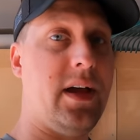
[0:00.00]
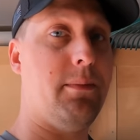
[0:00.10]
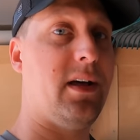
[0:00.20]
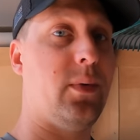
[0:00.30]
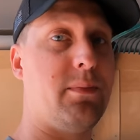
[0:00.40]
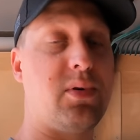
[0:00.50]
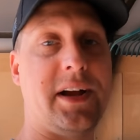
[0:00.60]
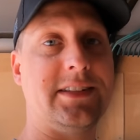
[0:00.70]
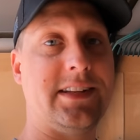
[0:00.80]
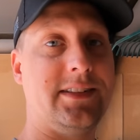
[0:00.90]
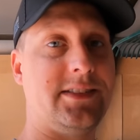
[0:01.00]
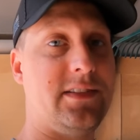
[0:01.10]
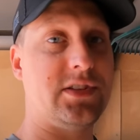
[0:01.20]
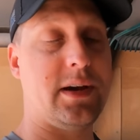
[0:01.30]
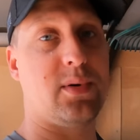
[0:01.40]
And by the way, Brian's 10 saves
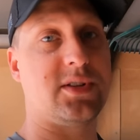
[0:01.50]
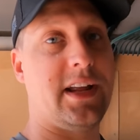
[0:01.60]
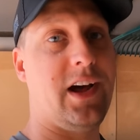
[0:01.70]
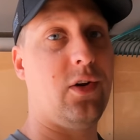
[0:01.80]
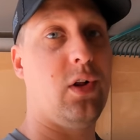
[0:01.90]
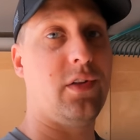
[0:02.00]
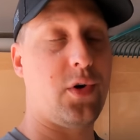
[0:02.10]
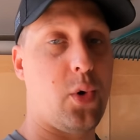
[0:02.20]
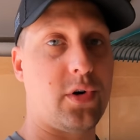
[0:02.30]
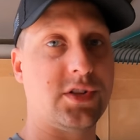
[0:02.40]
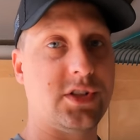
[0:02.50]
you 10% on all your orders.